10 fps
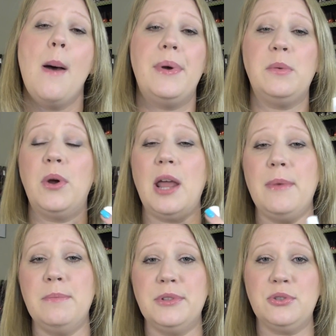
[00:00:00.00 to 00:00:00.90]
But when I'm
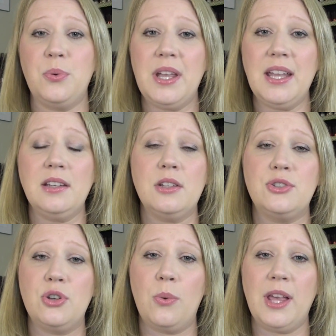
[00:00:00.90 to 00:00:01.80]
in between
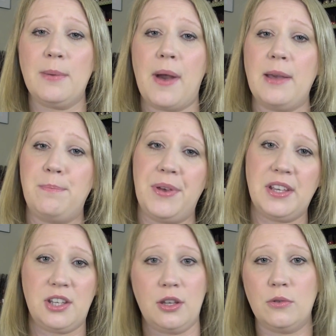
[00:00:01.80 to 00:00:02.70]
doing my
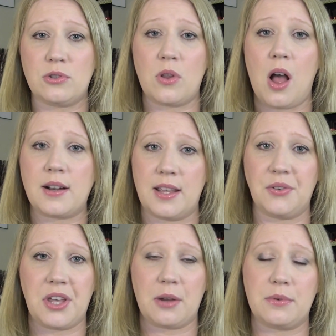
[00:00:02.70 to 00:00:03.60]
big, huge, long nail
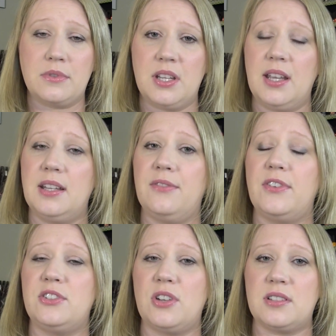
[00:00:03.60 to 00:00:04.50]
care routine, if
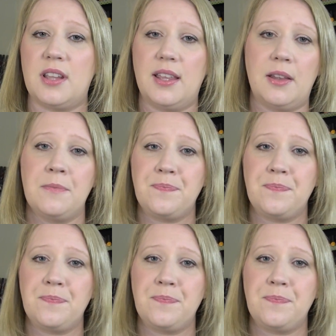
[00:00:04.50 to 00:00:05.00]
it's just like,